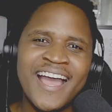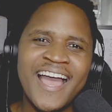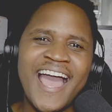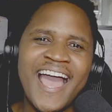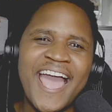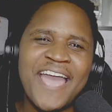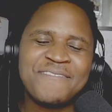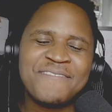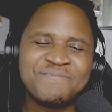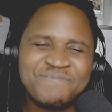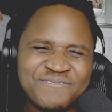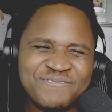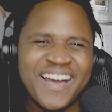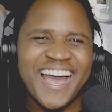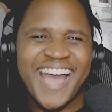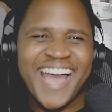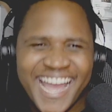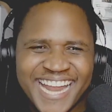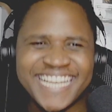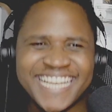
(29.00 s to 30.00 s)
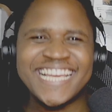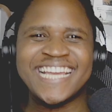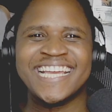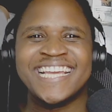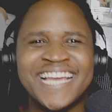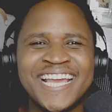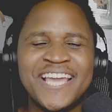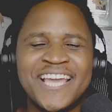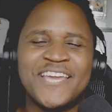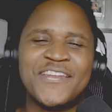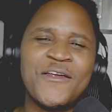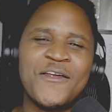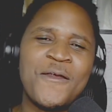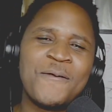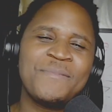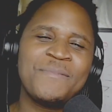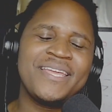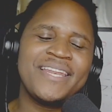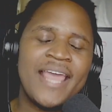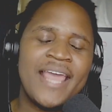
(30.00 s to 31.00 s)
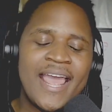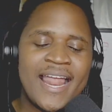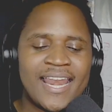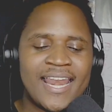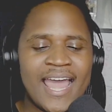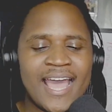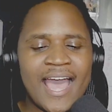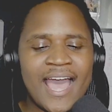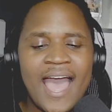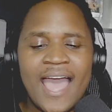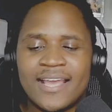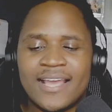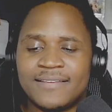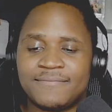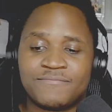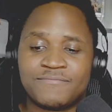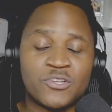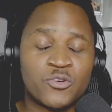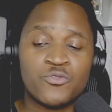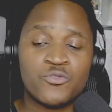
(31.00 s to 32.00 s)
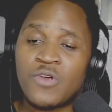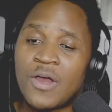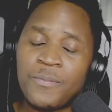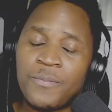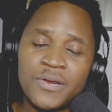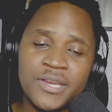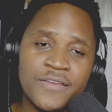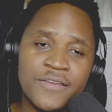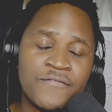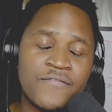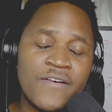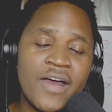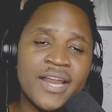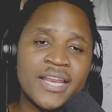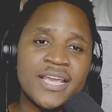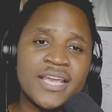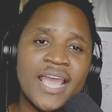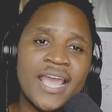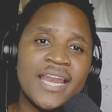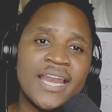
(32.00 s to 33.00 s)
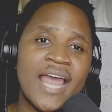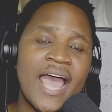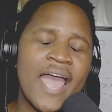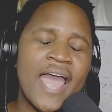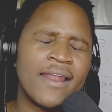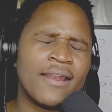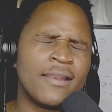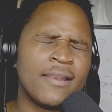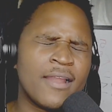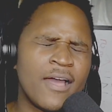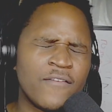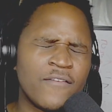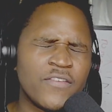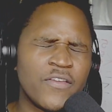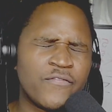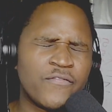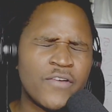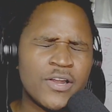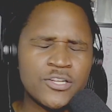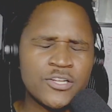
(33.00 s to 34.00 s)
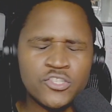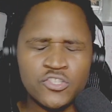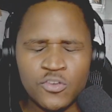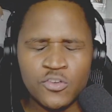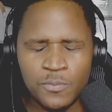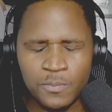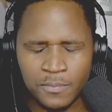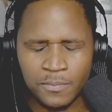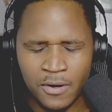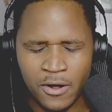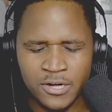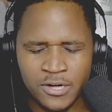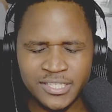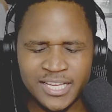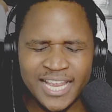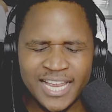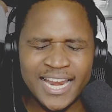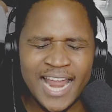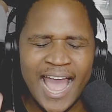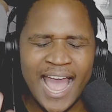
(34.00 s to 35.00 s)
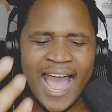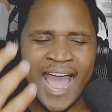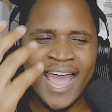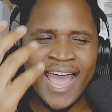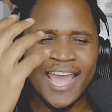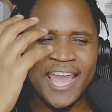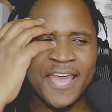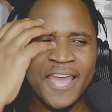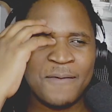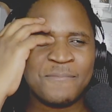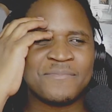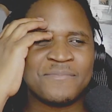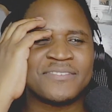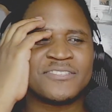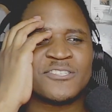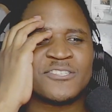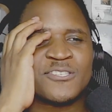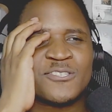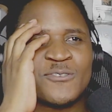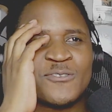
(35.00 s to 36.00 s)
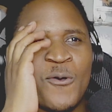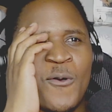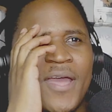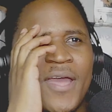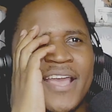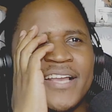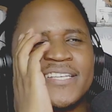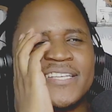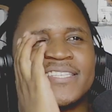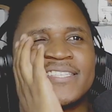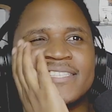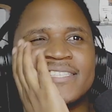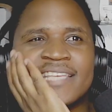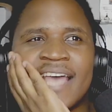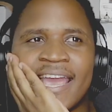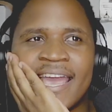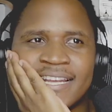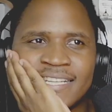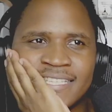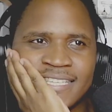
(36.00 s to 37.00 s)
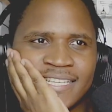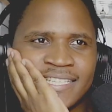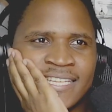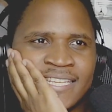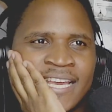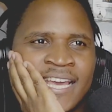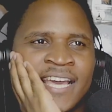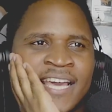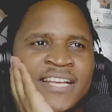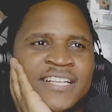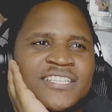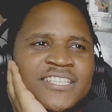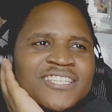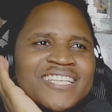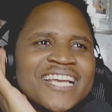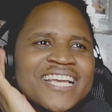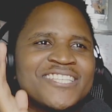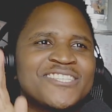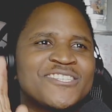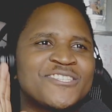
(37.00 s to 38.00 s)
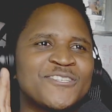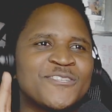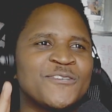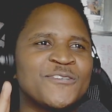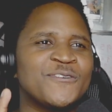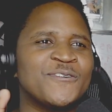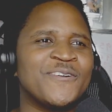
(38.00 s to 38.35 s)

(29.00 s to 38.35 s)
money. You know what I mean? Like I grew up on Ifani and I love Ifani so much. And I am so excited just to